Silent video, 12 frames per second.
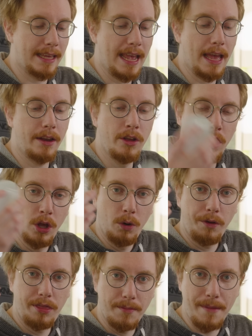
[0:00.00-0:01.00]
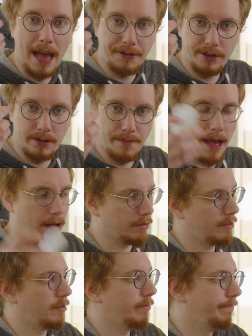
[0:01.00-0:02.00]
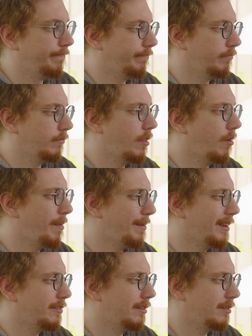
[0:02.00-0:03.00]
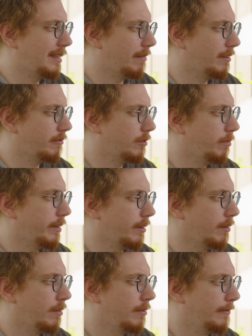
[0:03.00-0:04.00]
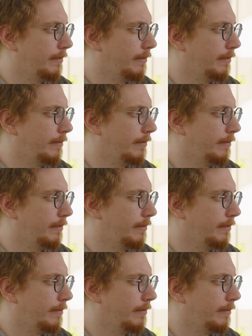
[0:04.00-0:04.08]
I can with the Magic Mouse. Though maybe I should just get rid of Twitter.